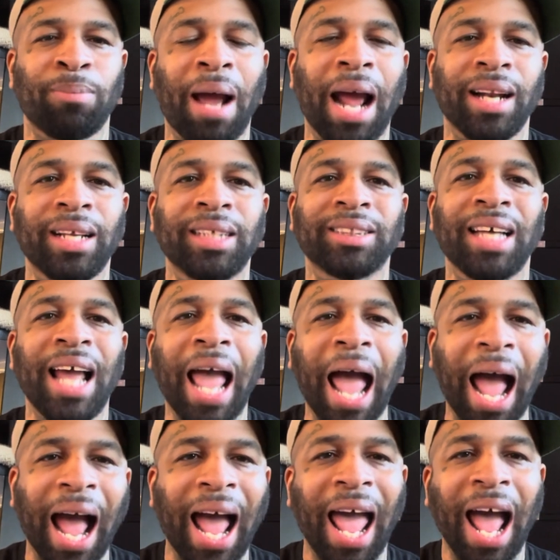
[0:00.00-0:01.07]
by this,
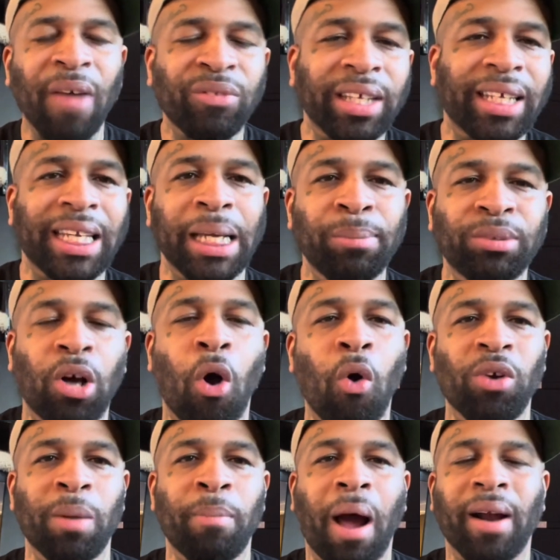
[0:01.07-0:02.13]
I have to keep
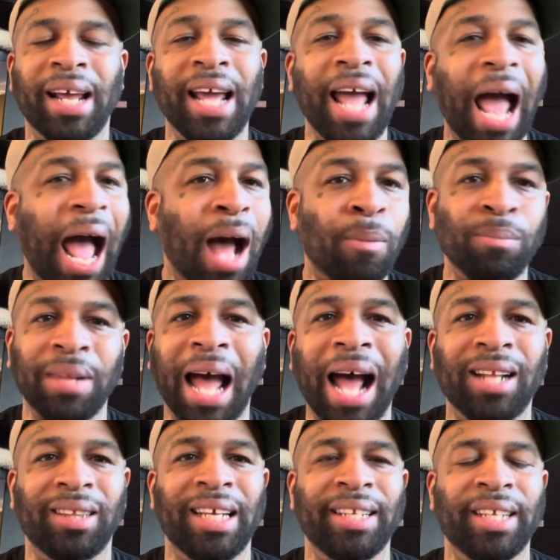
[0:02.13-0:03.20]
talking about it. I'm
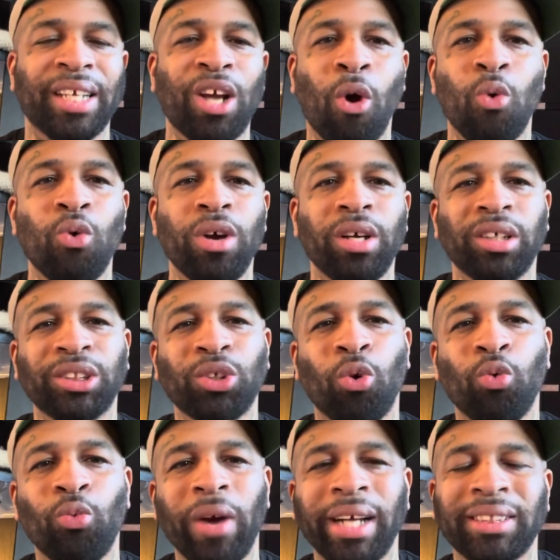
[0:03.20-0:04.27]
not letting it go.
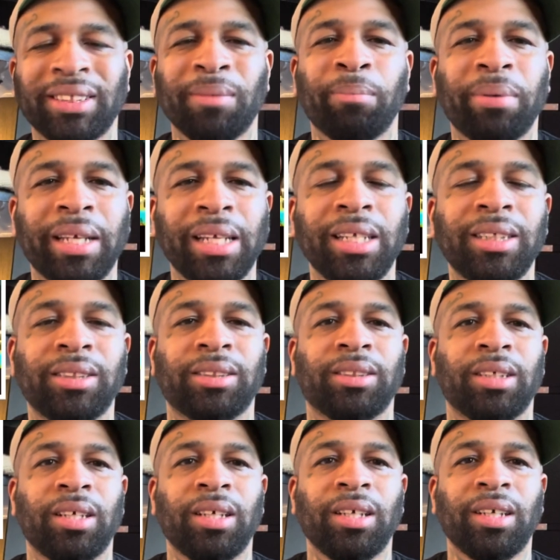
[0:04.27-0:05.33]
So rest in peace
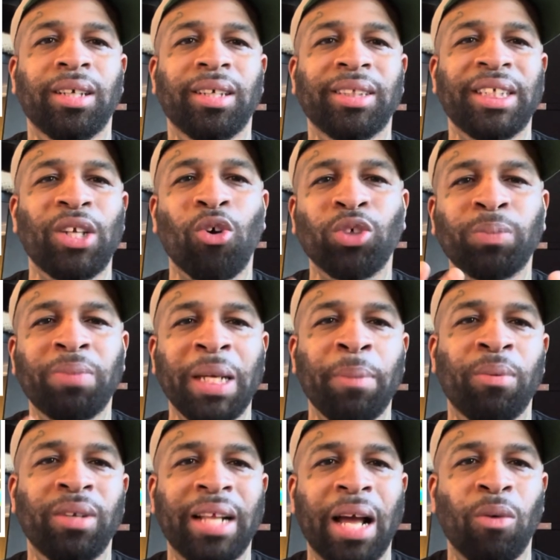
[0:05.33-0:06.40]
to those
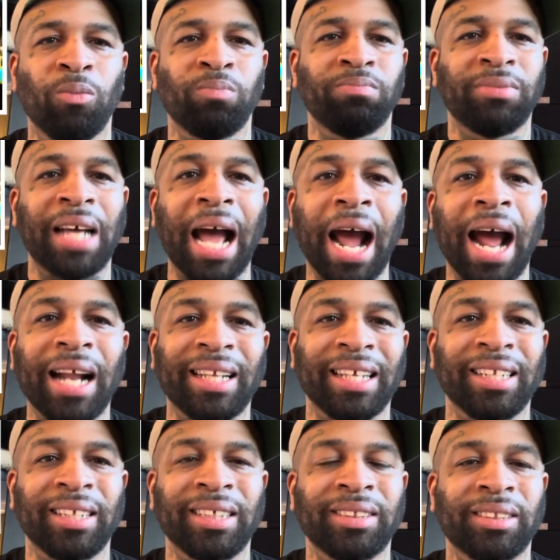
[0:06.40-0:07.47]
people that died
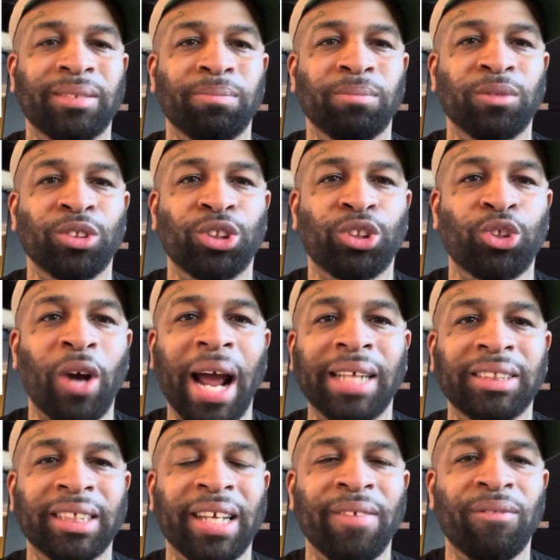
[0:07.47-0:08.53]
in this
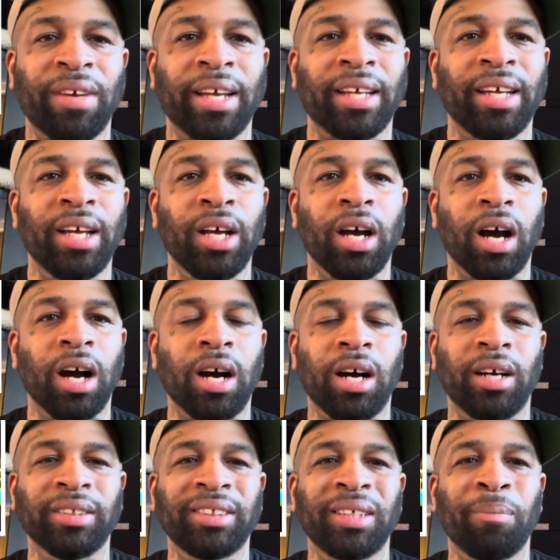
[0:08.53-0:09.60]
tragic event,
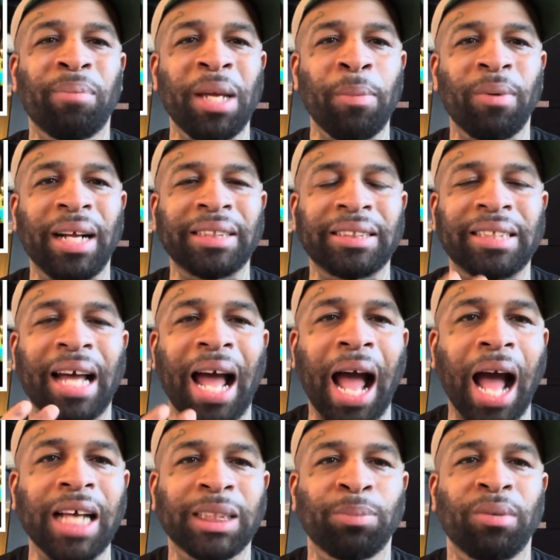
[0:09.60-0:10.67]
to the people that's in the
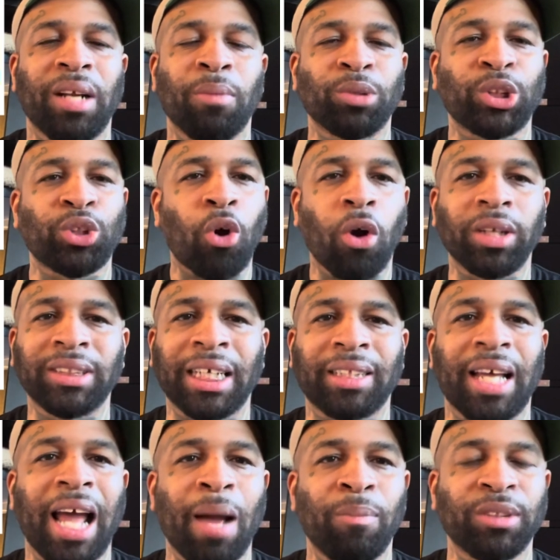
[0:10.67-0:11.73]
hospital. I'm sorry this had
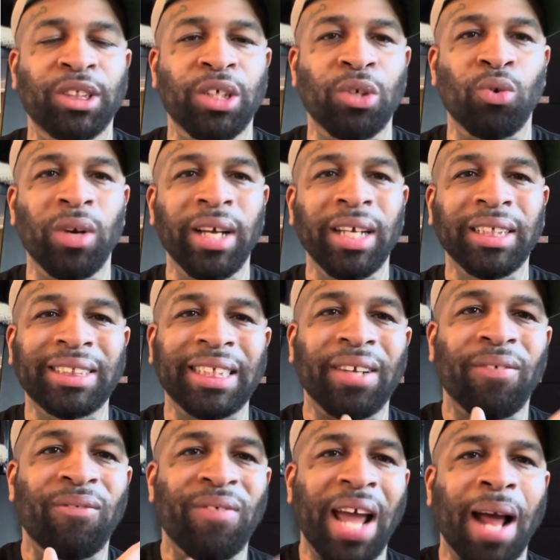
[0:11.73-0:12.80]
to happen to you. To the
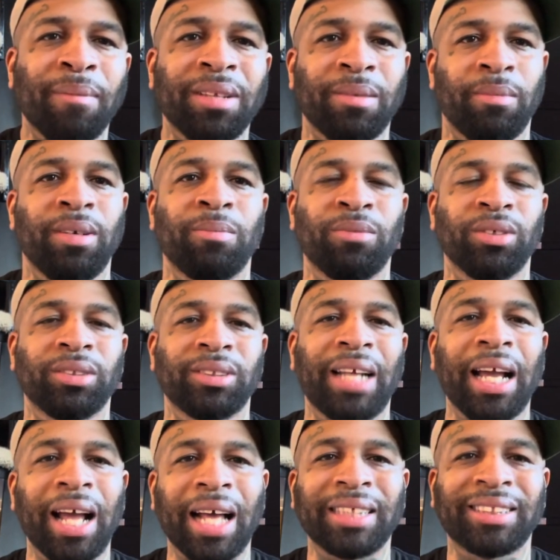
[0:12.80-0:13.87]
family members,
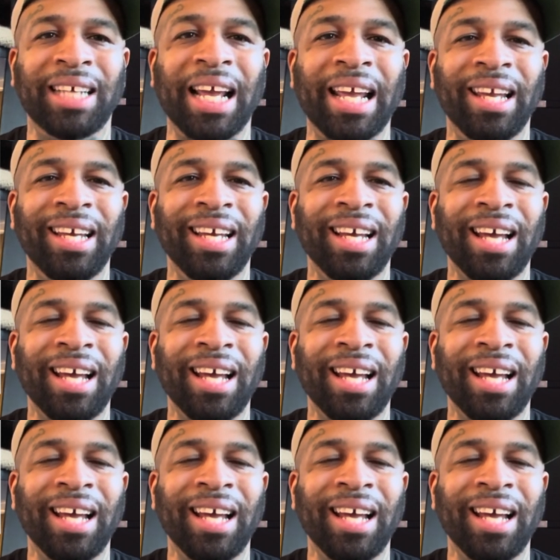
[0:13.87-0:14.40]
like I say,